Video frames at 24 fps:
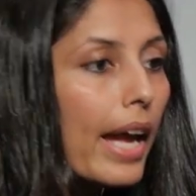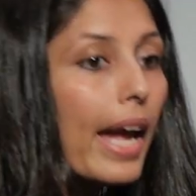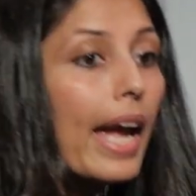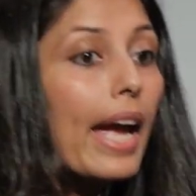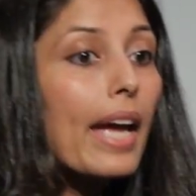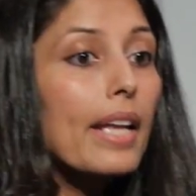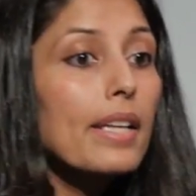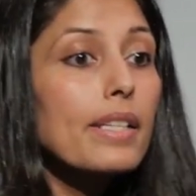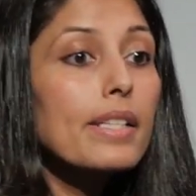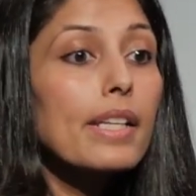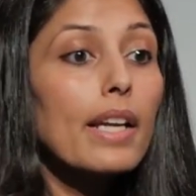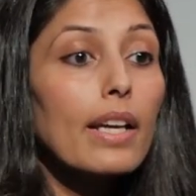
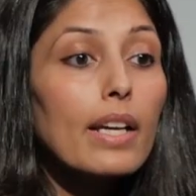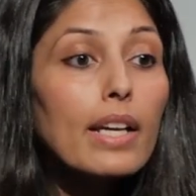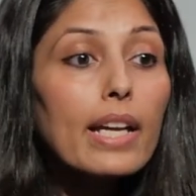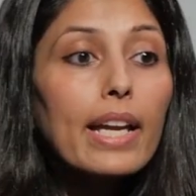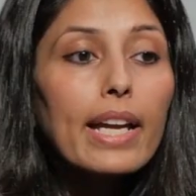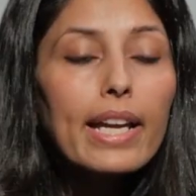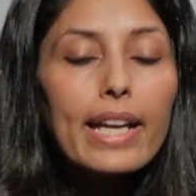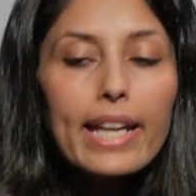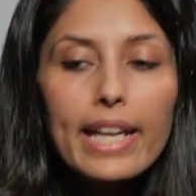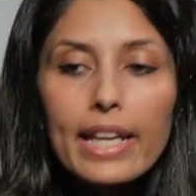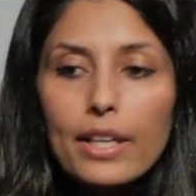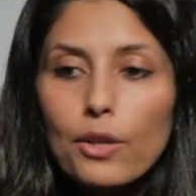and
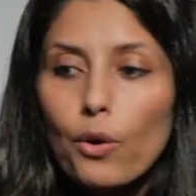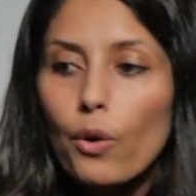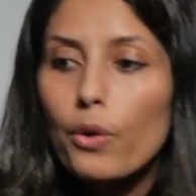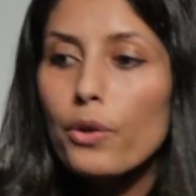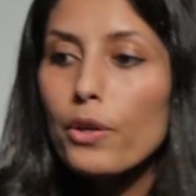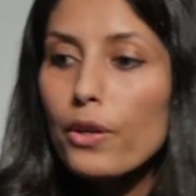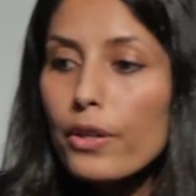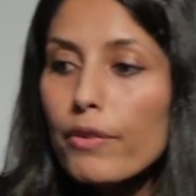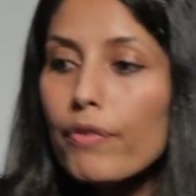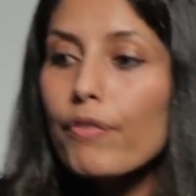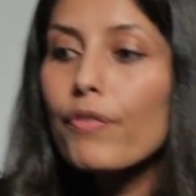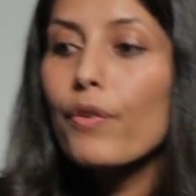in
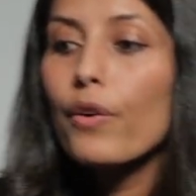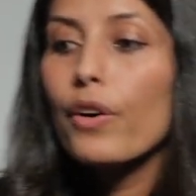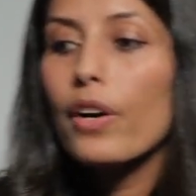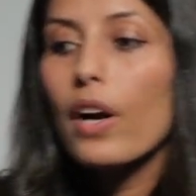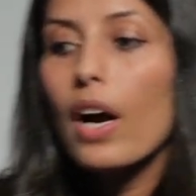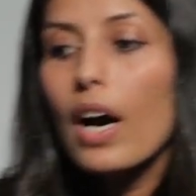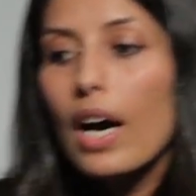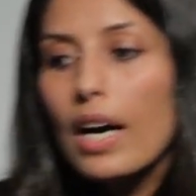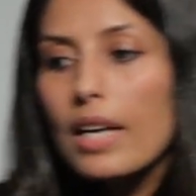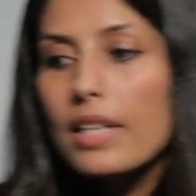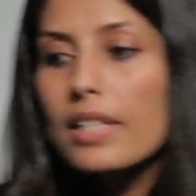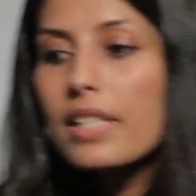order
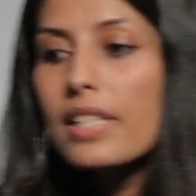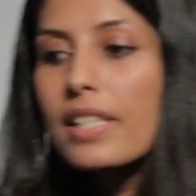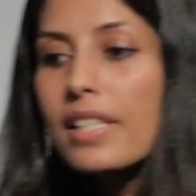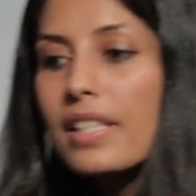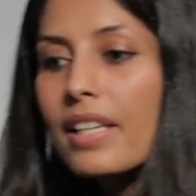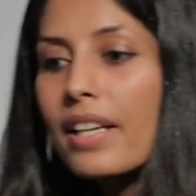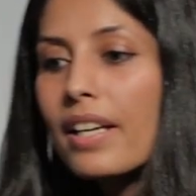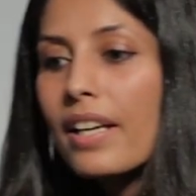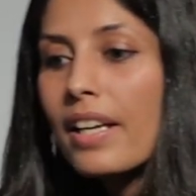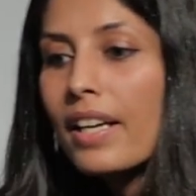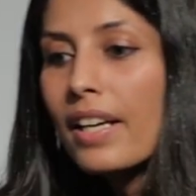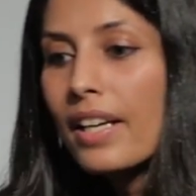for
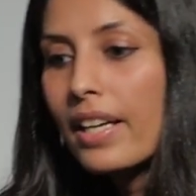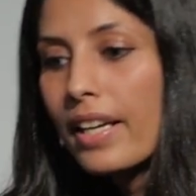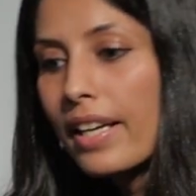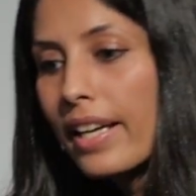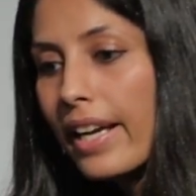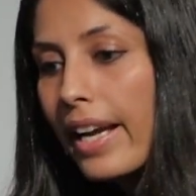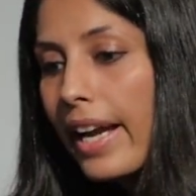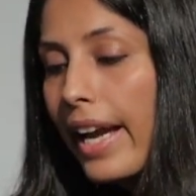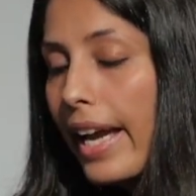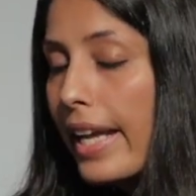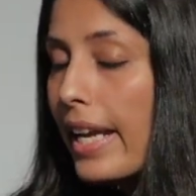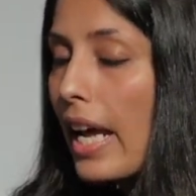us,
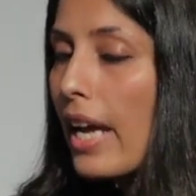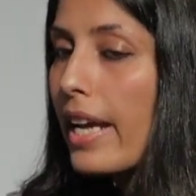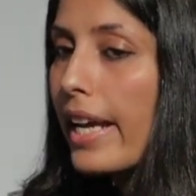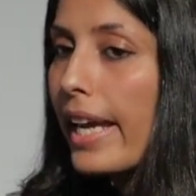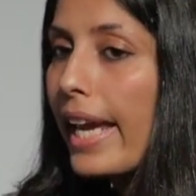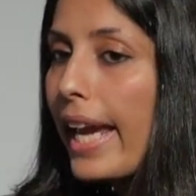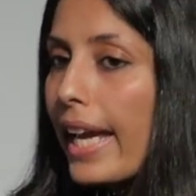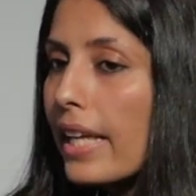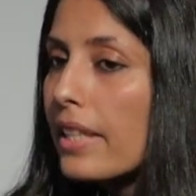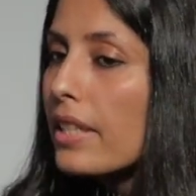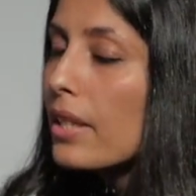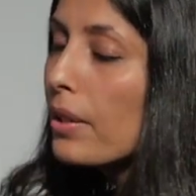and I
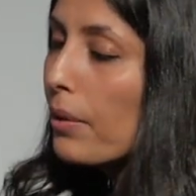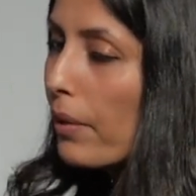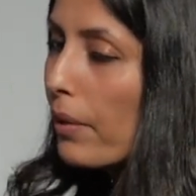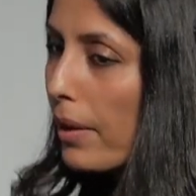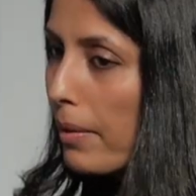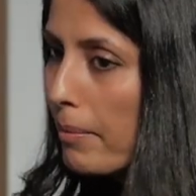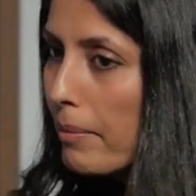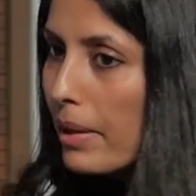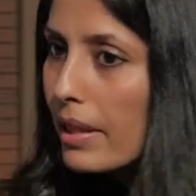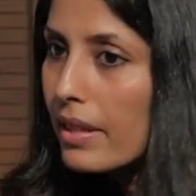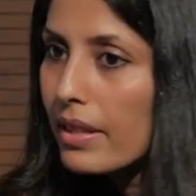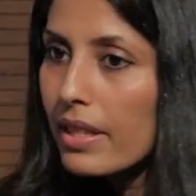hate to
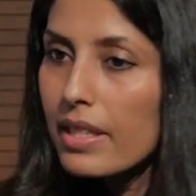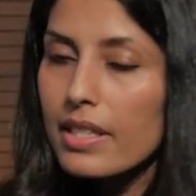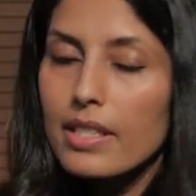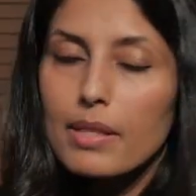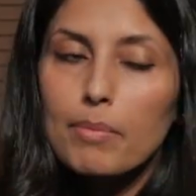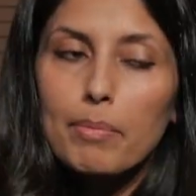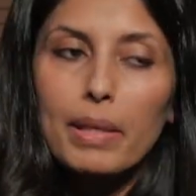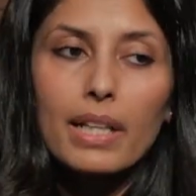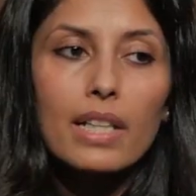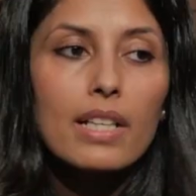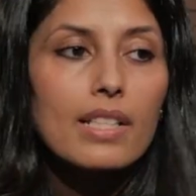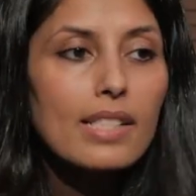admit
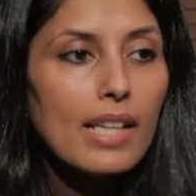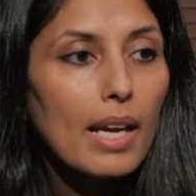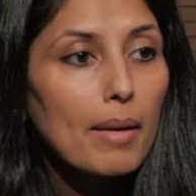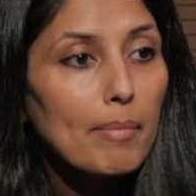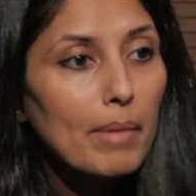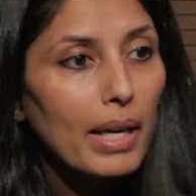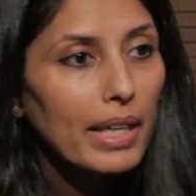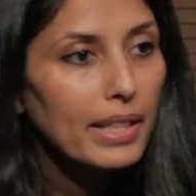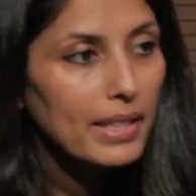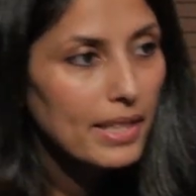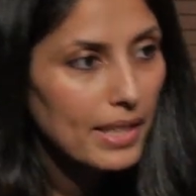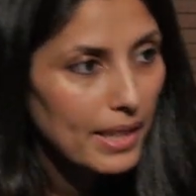this because
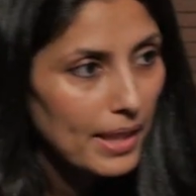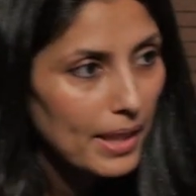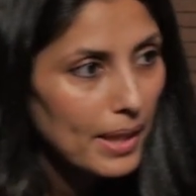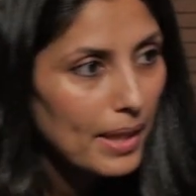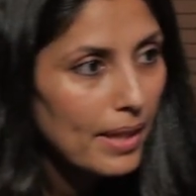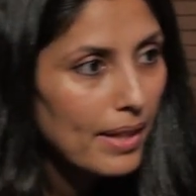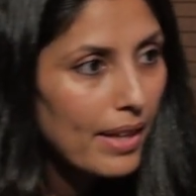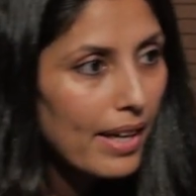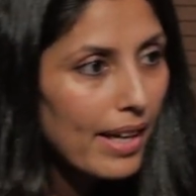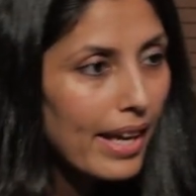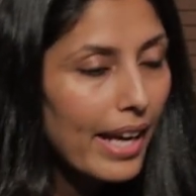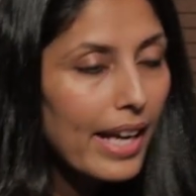I'm I
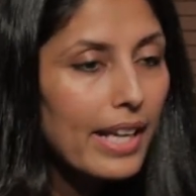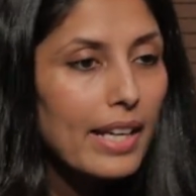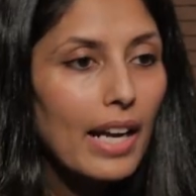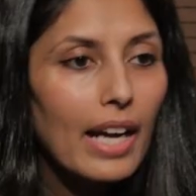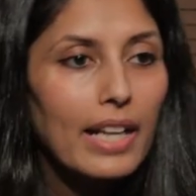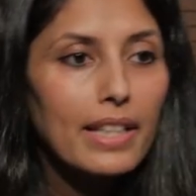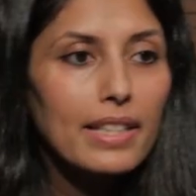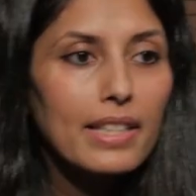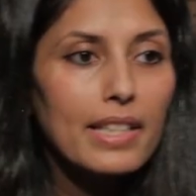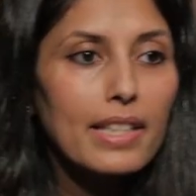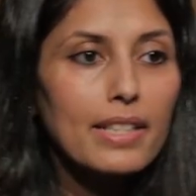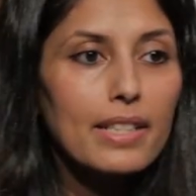T, and
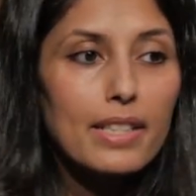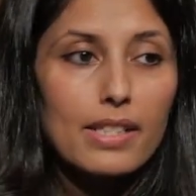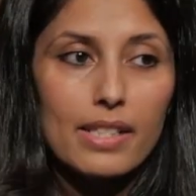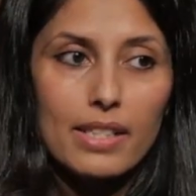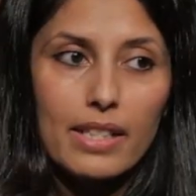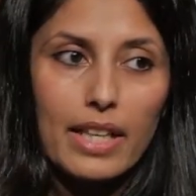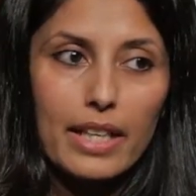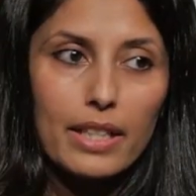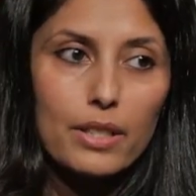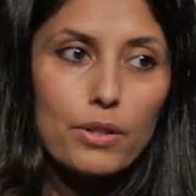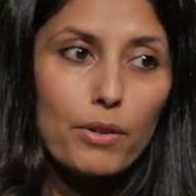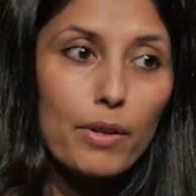I T
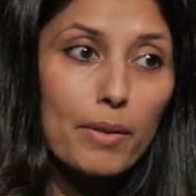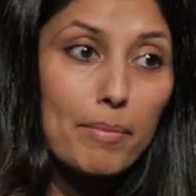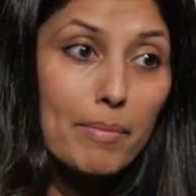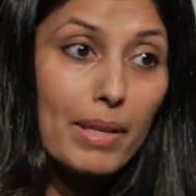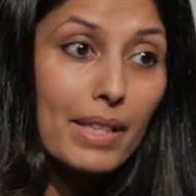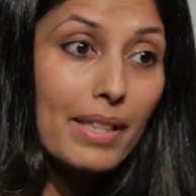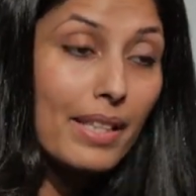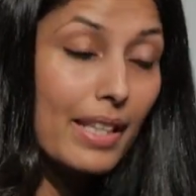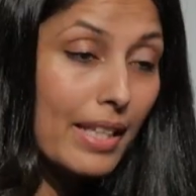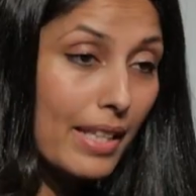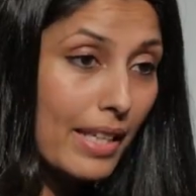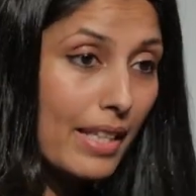doesn't like to
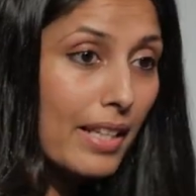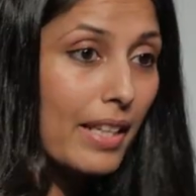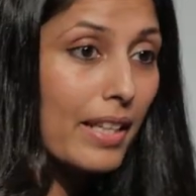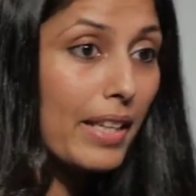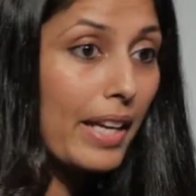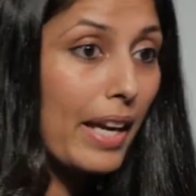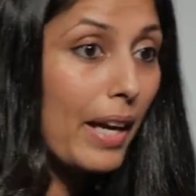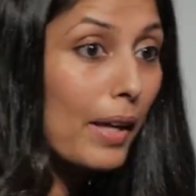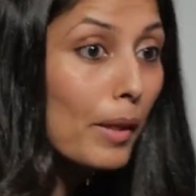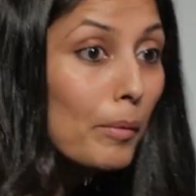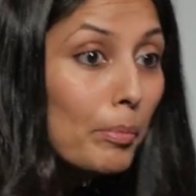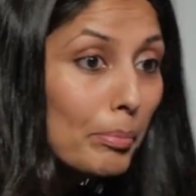admit they need
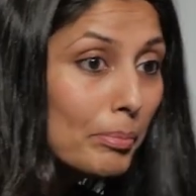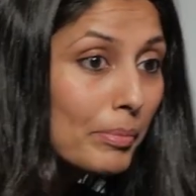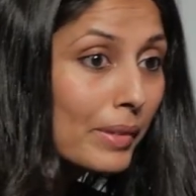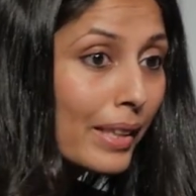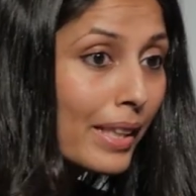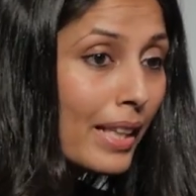any help,